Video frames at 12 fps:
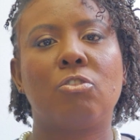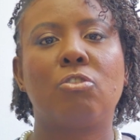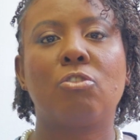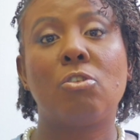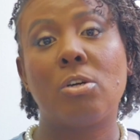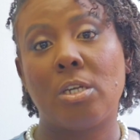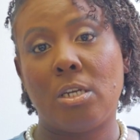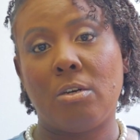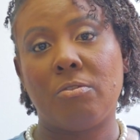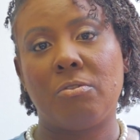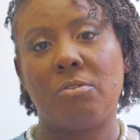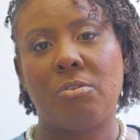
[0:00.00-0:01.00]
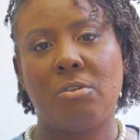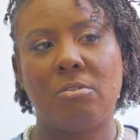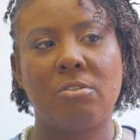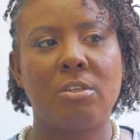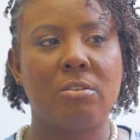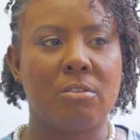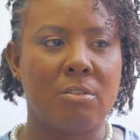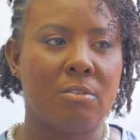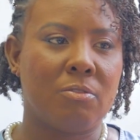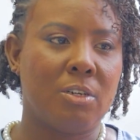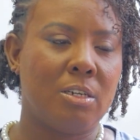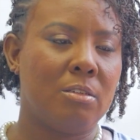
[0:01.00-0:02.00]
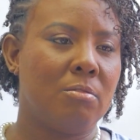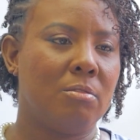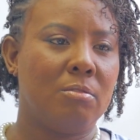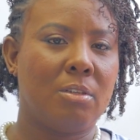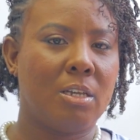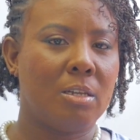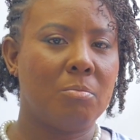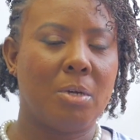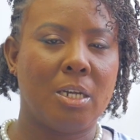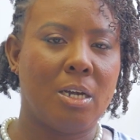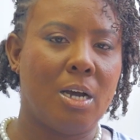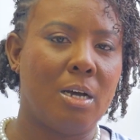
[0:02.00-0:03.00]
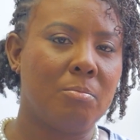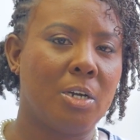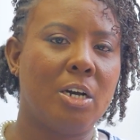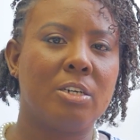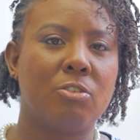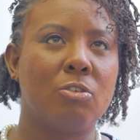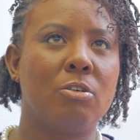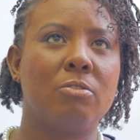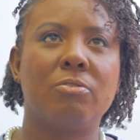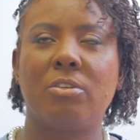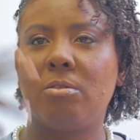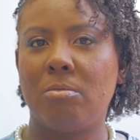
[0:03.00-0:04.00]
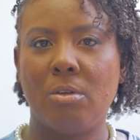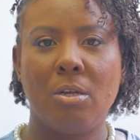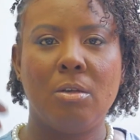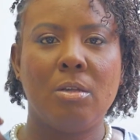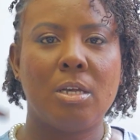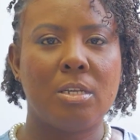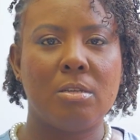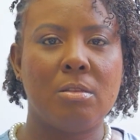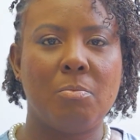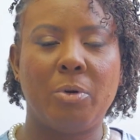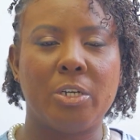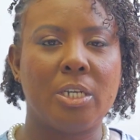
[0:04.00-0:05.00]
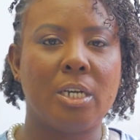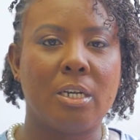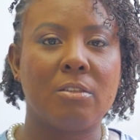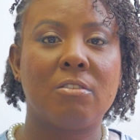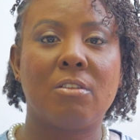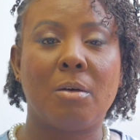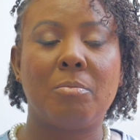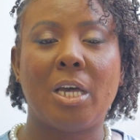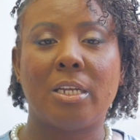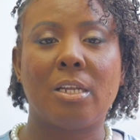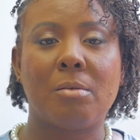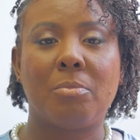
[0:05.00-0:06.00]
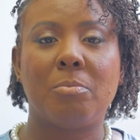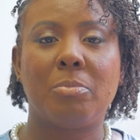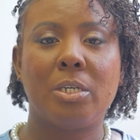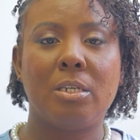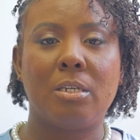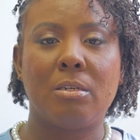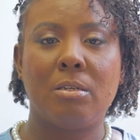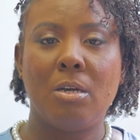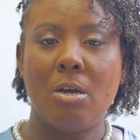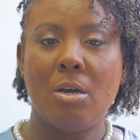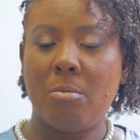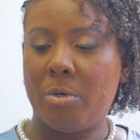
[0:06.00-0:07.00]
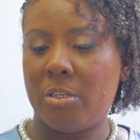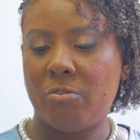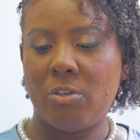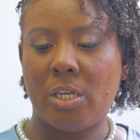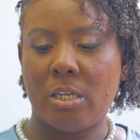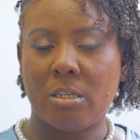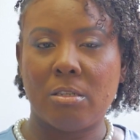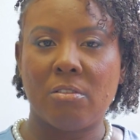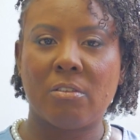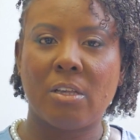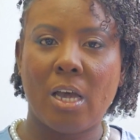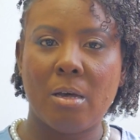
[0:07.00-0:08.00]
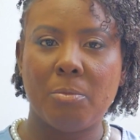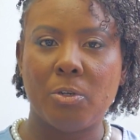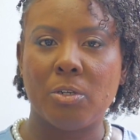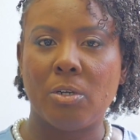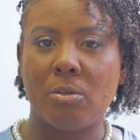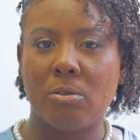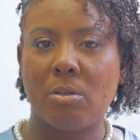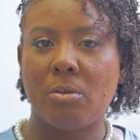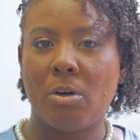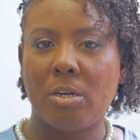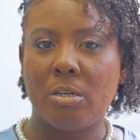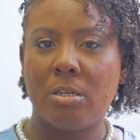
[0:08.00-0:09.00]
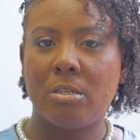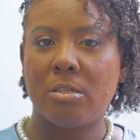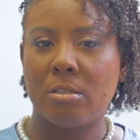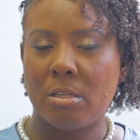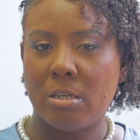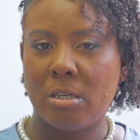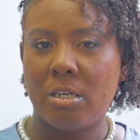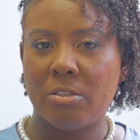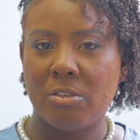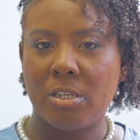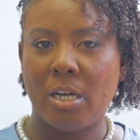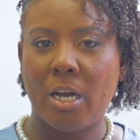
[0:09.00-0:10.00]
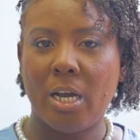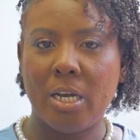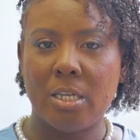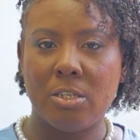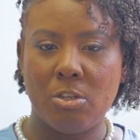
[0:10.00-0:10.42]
strong enough. For instance, if I get my arm cut off, the body can't stop that type of bleeding. But if you get a scab on your, a cut on your hand, you